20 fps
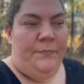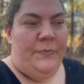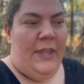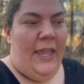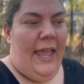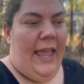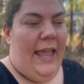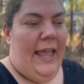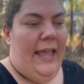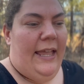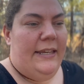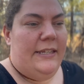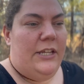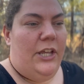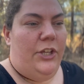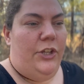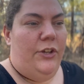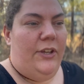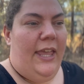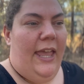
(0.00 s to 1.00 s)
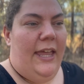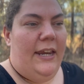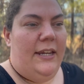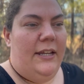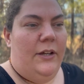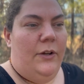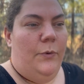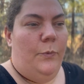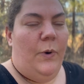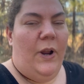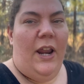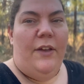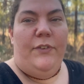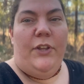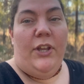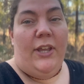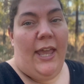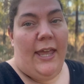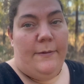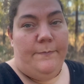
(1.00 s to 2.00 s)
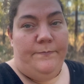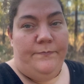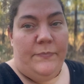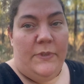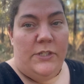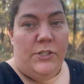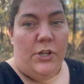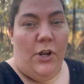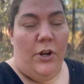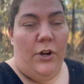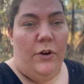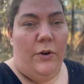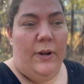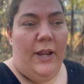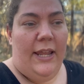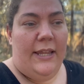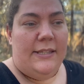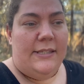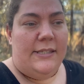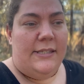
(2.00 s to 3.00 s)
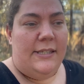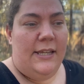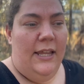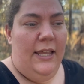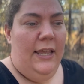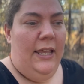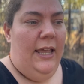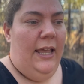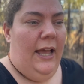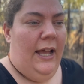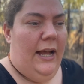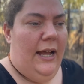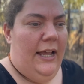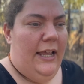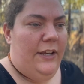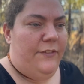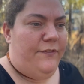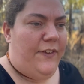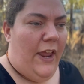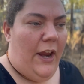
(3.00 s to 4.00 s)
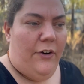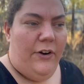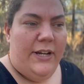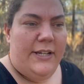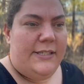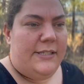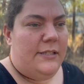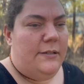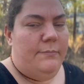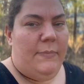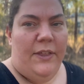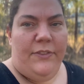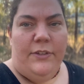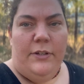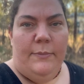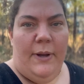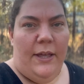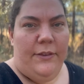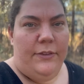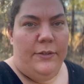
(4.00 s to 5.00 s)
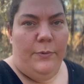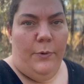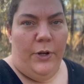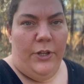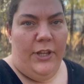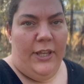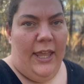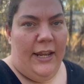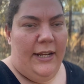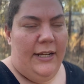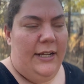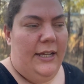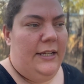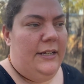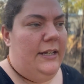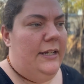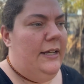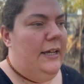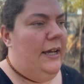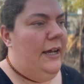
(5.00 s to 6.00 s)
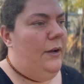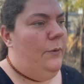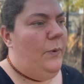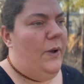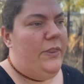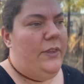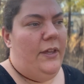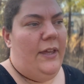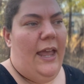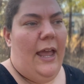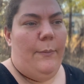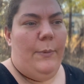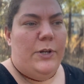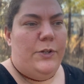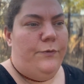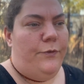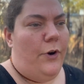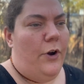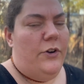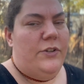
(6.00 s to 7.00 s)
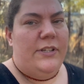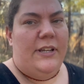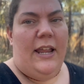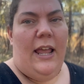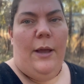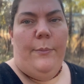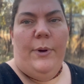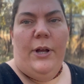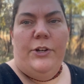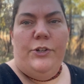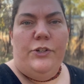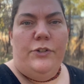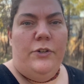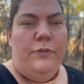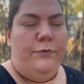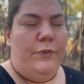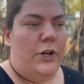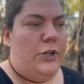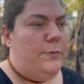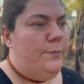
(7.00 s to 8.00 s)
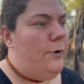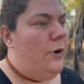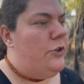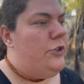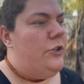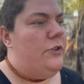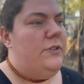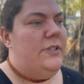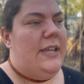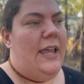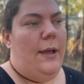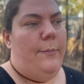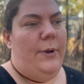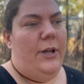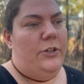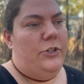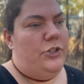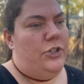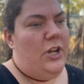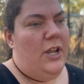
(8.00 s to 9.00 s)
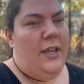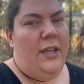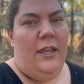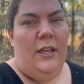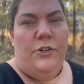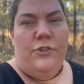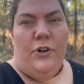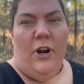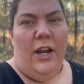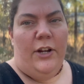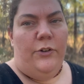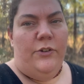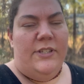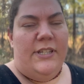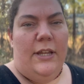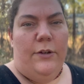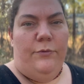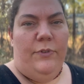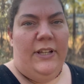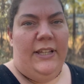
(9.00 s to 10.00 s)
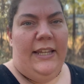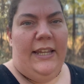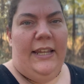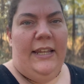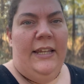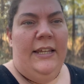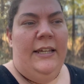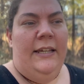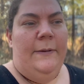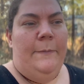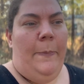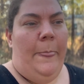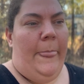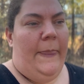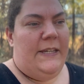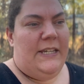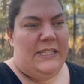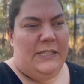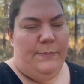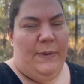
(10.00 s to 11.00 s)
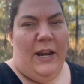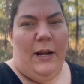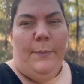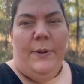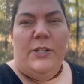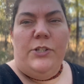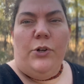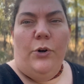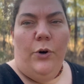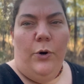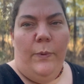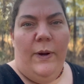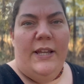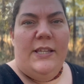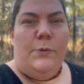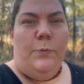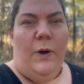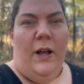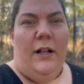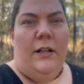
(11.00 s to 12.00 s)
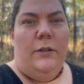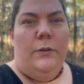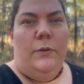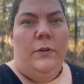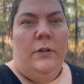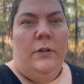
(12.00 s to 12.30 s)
and you get whatever you get. So it varies month to month what you get in it, how much frozen, how much fresh produce, how much dry goods. It really doesn't matter, but it's always well